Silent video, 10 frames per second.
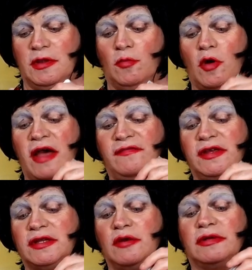Whatever you
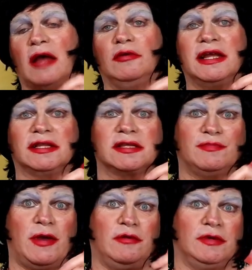do, don't lick the
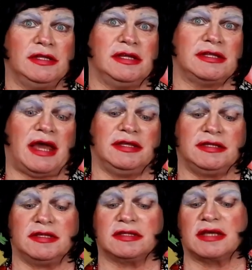spoon because it tastes
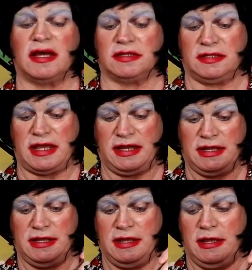disgusting.
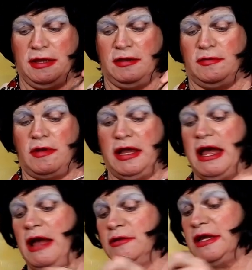
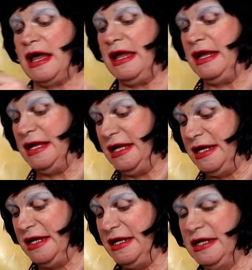Right, okay.
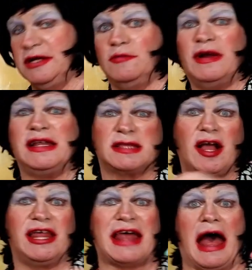When it's
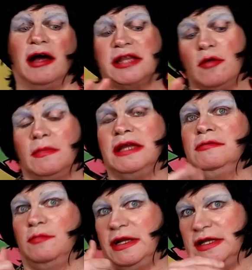like that, I don't
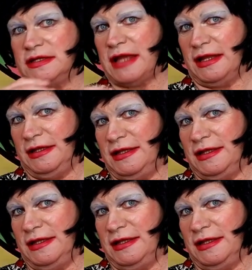mean when it's done.